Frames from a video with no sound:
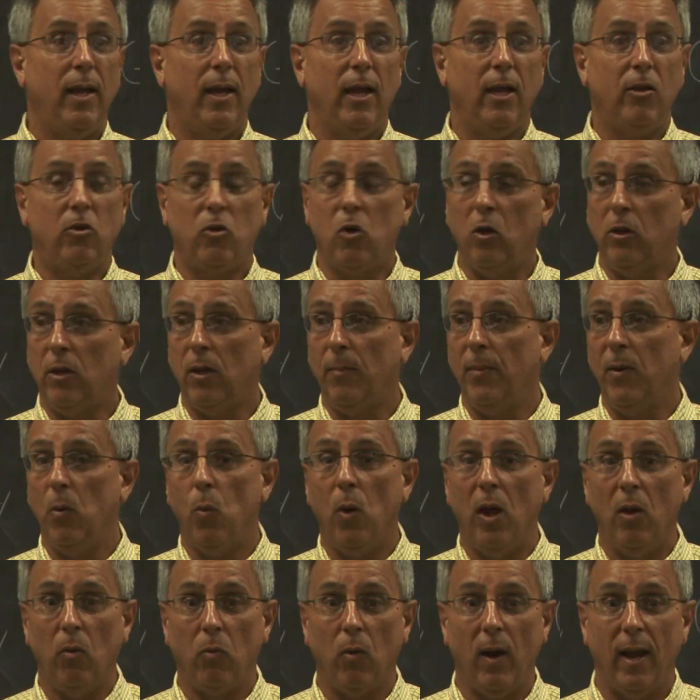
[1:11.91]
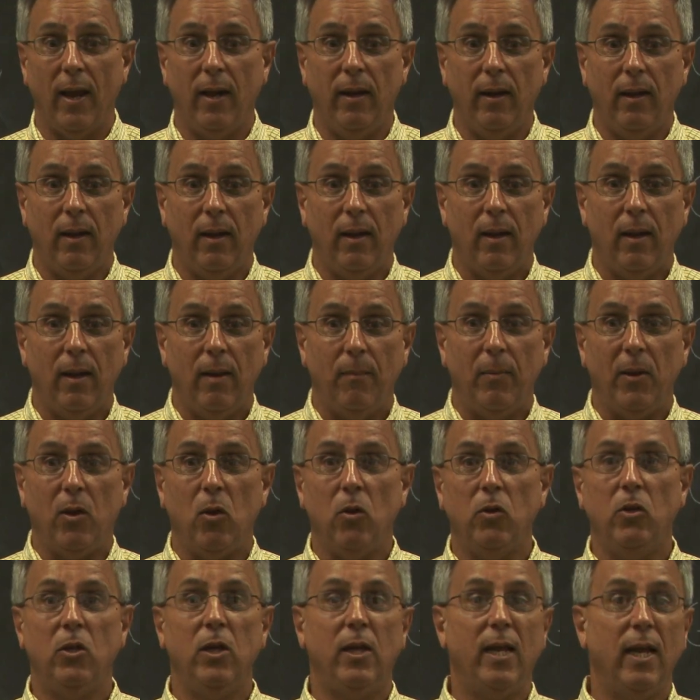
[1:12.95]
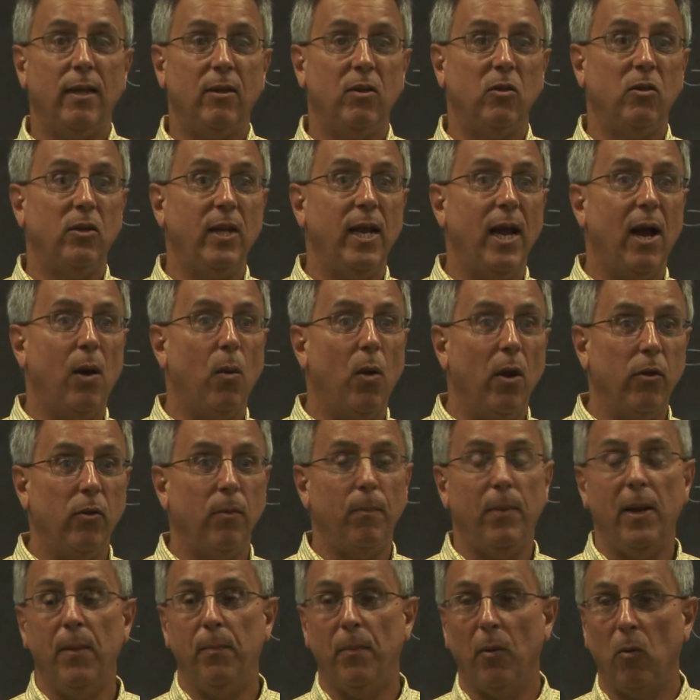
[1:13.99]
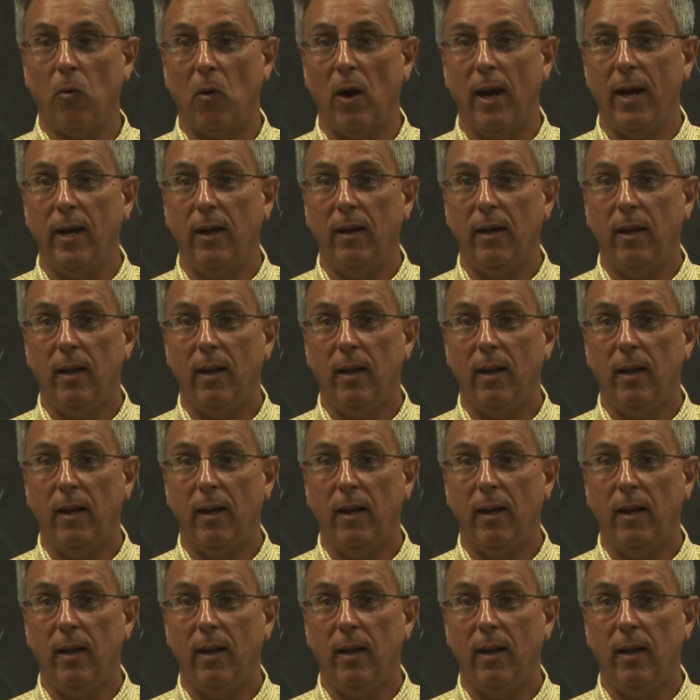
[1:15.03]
it's good to be well read because you get to see how other people write.